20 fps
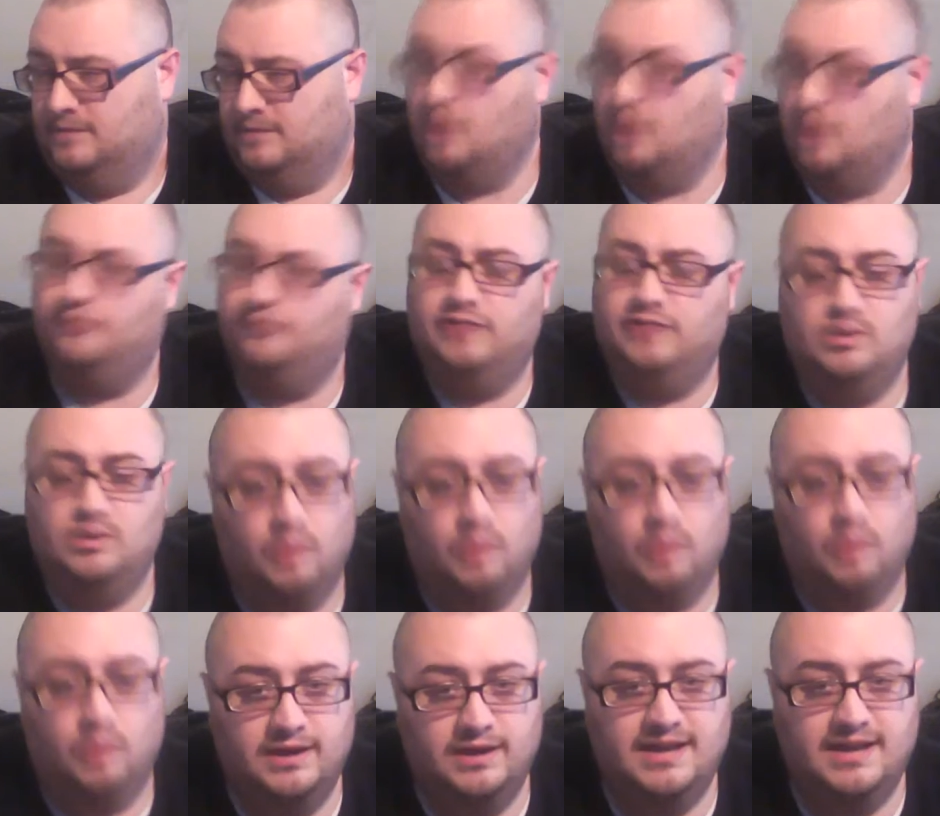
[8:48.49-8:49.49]
hopefully
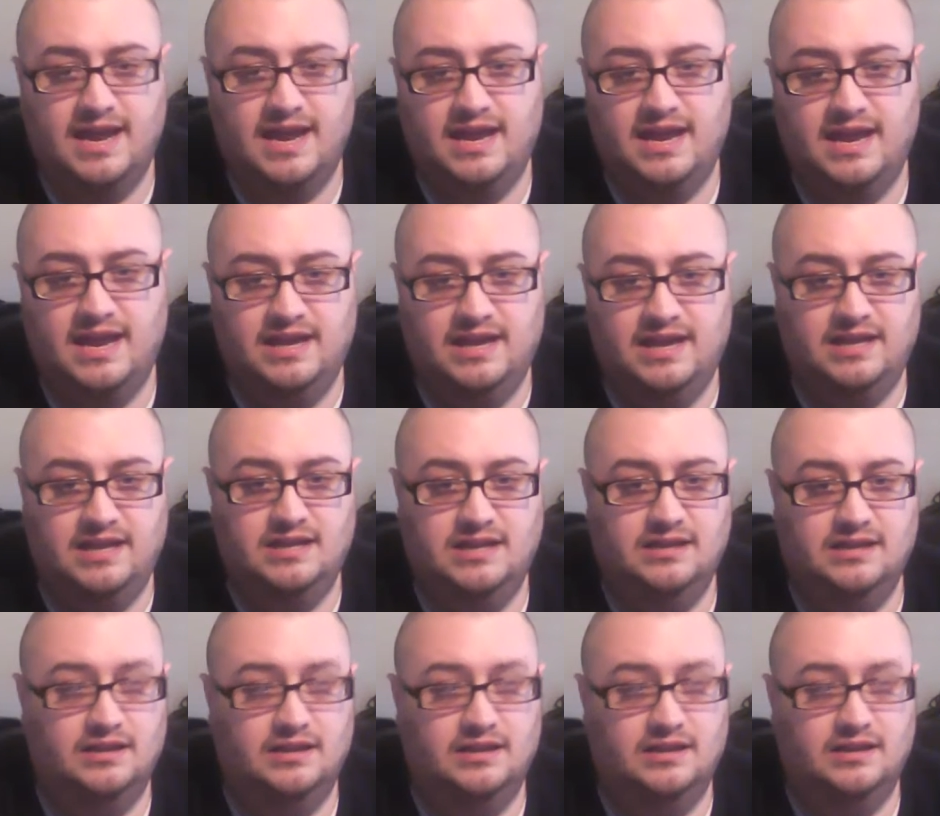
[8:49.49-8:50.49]
one day
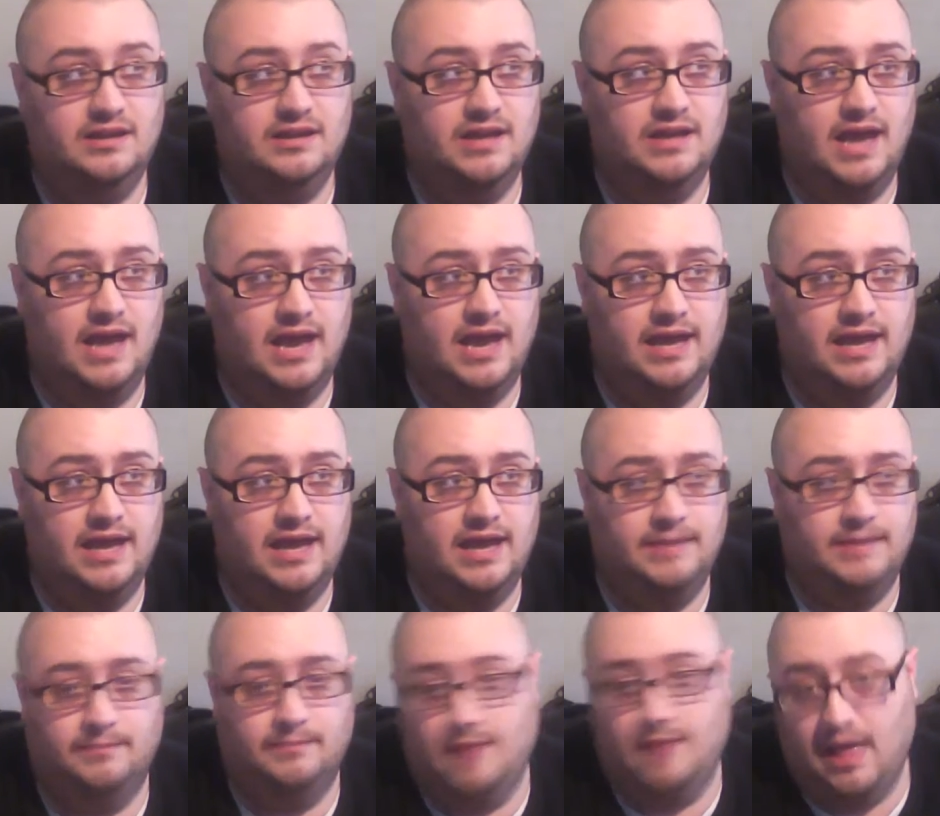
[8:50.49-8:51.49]

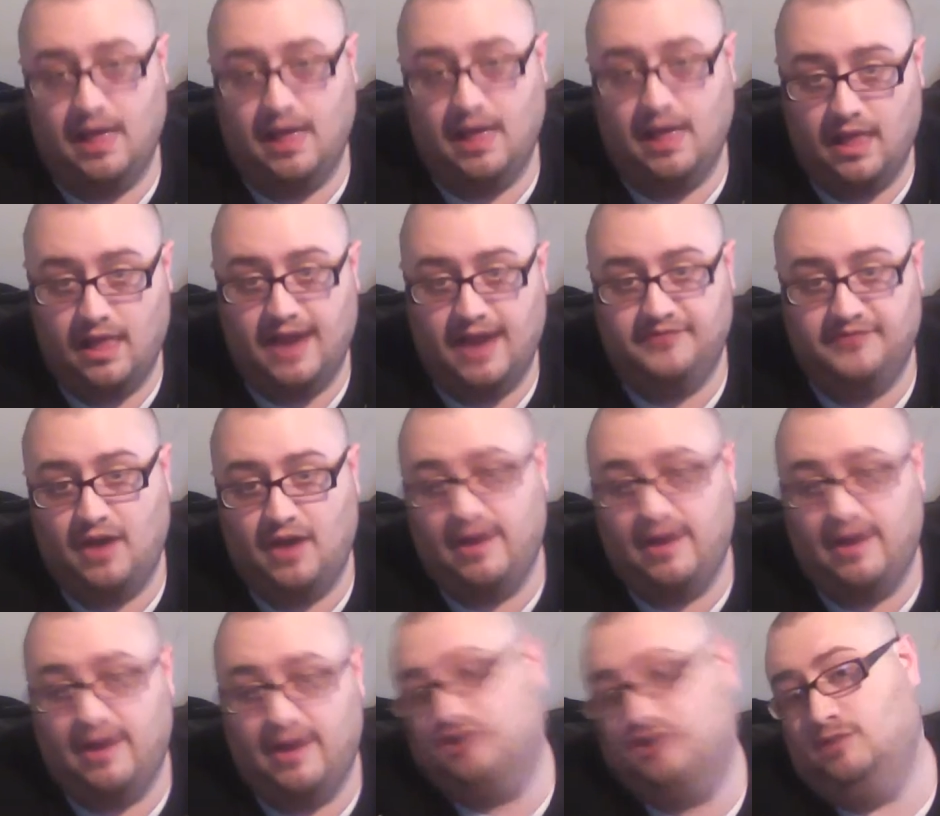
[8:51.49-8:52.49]
in my life,
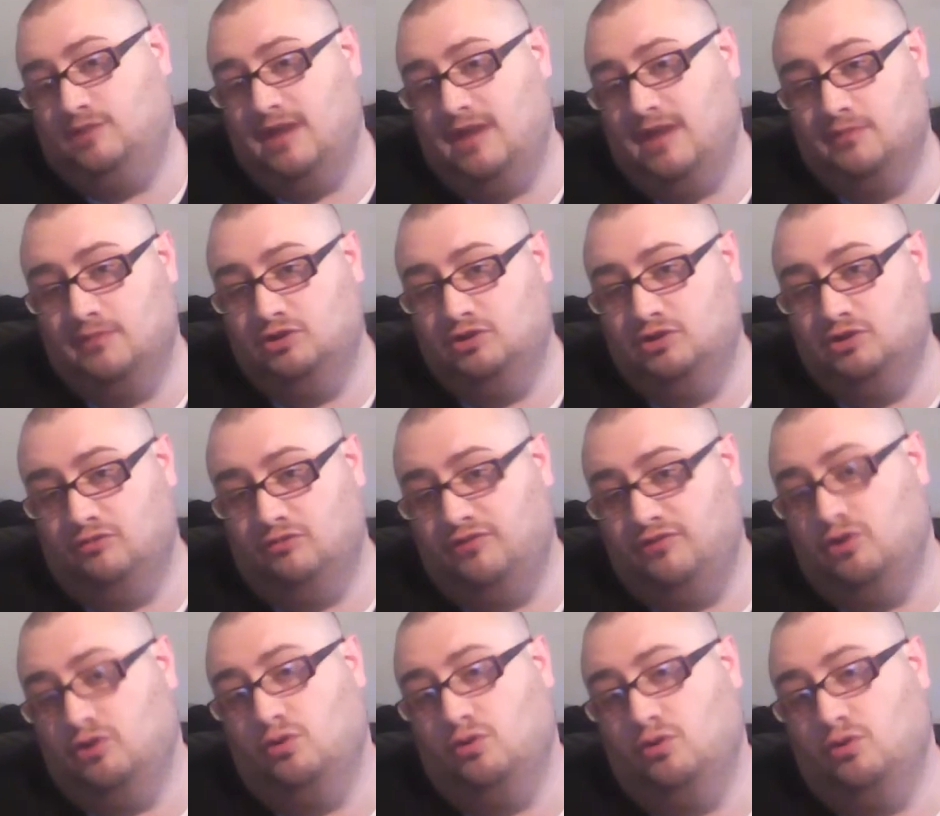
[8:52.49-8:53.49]
I'll actually be able to
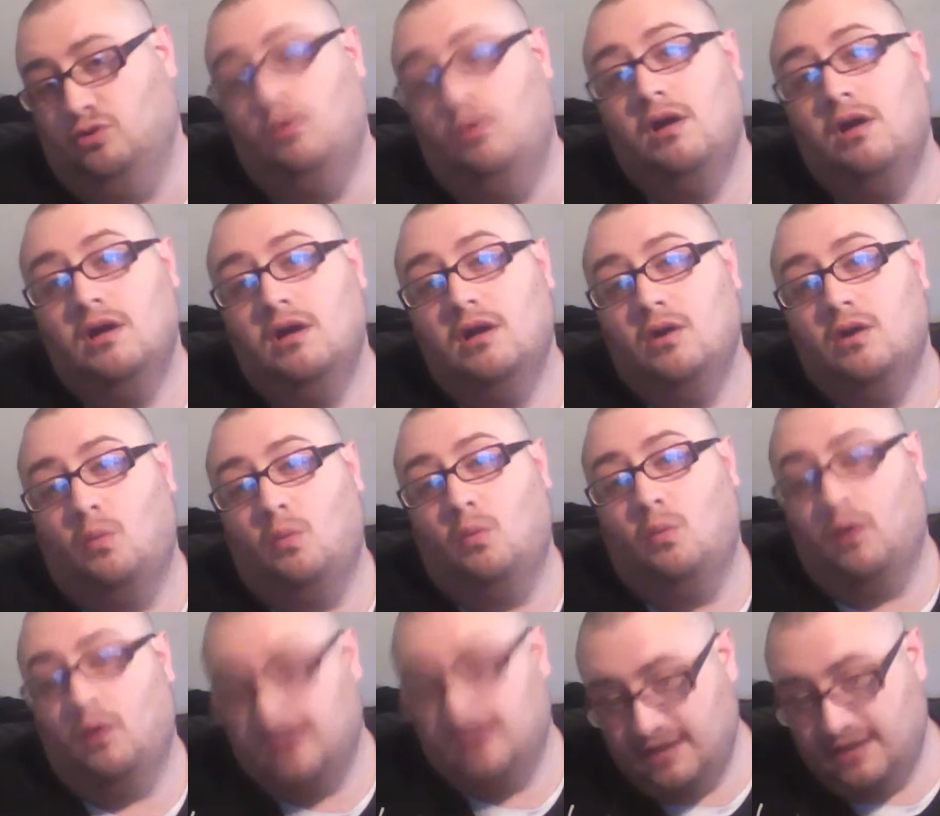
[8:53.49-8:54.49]
review
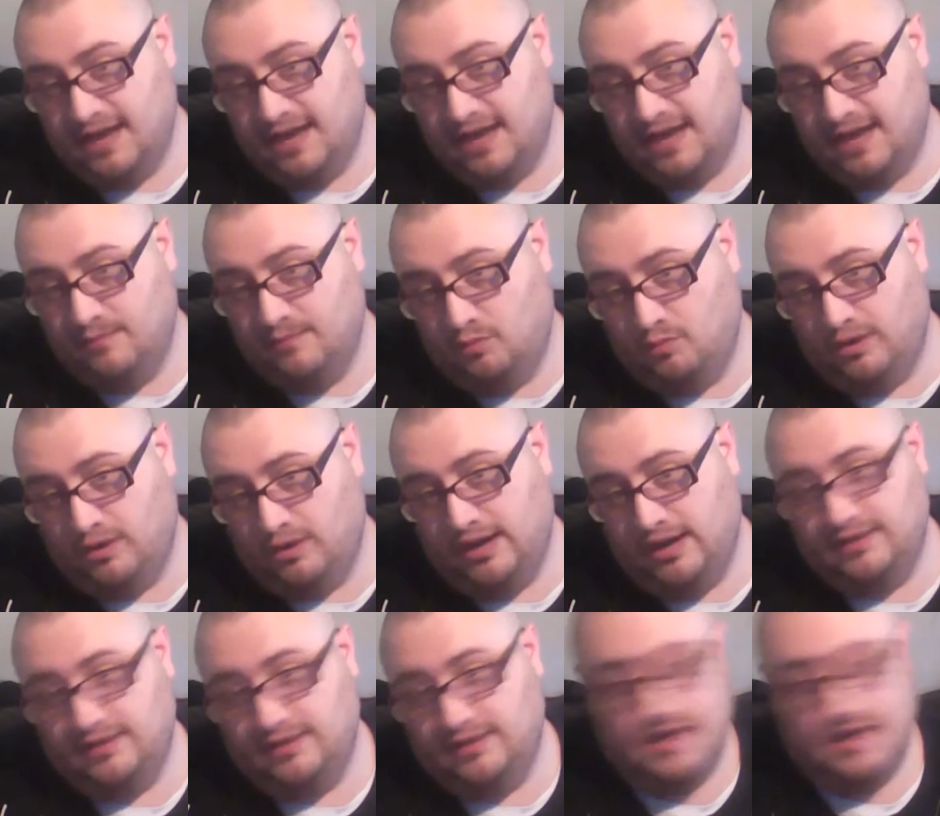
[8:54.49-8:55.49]
one Game
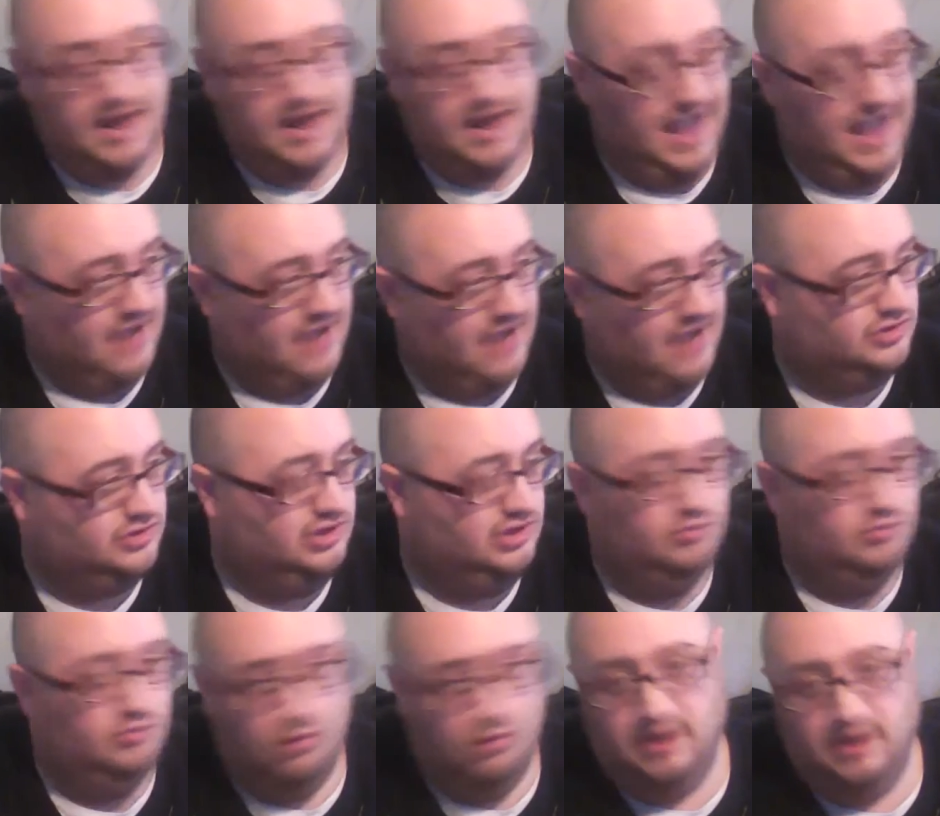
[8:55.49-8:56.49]
Boy that I
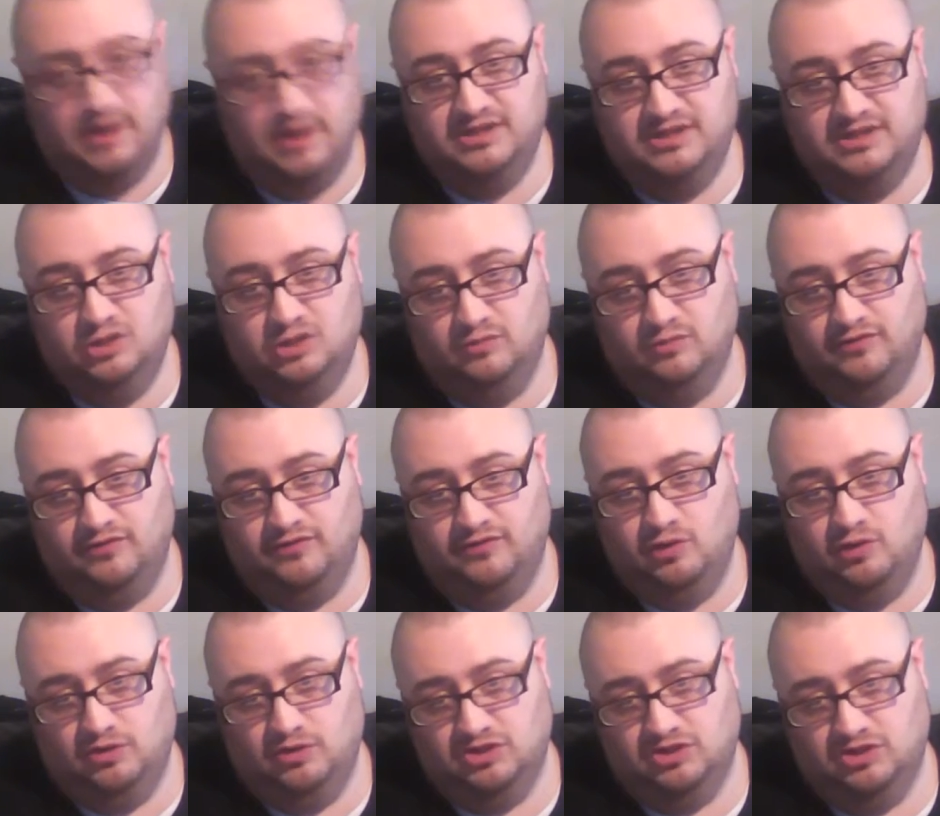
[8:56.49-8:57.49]
actually want to
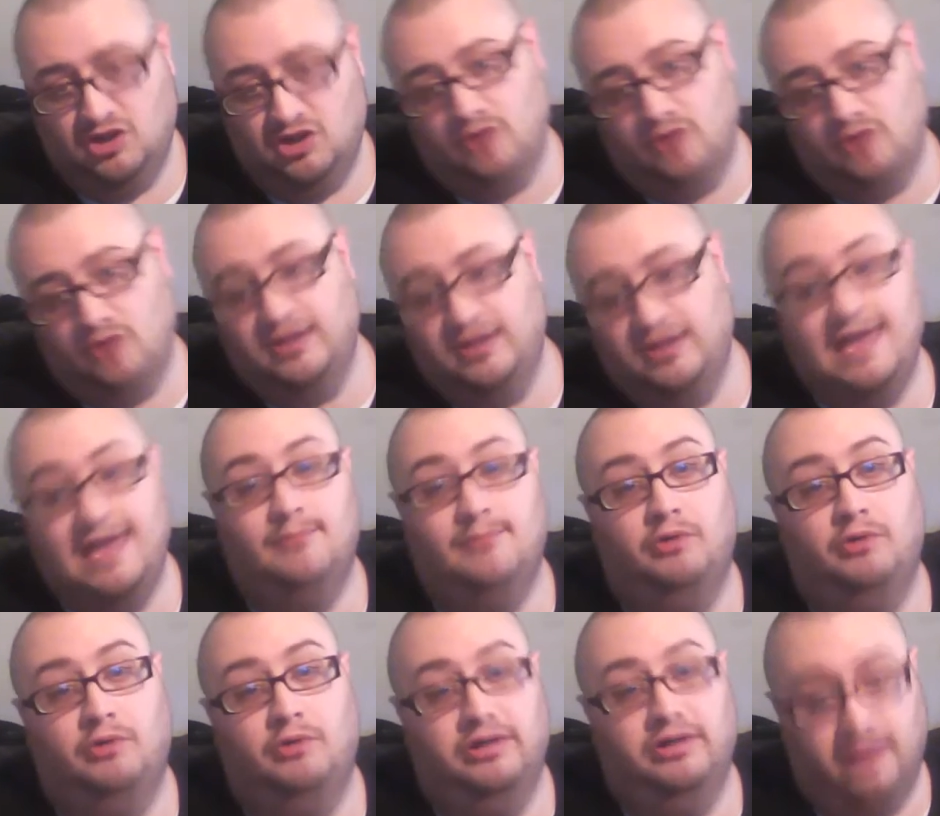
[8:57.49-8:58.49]
review, which is called the Game
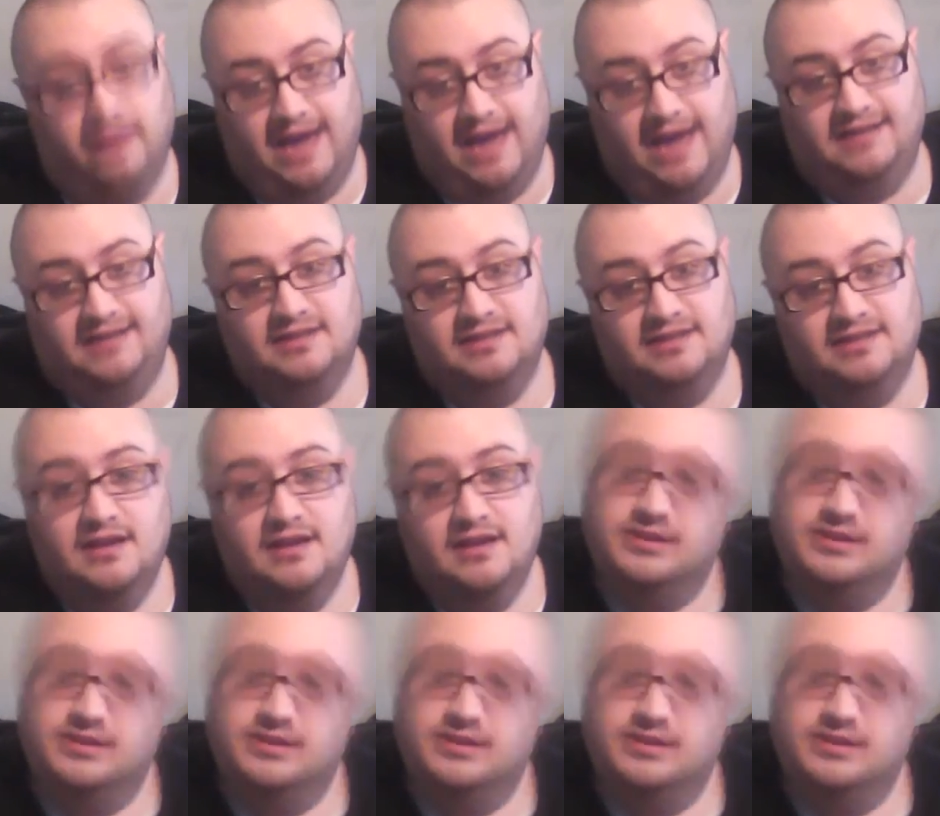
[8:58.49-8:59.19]
Boy Light.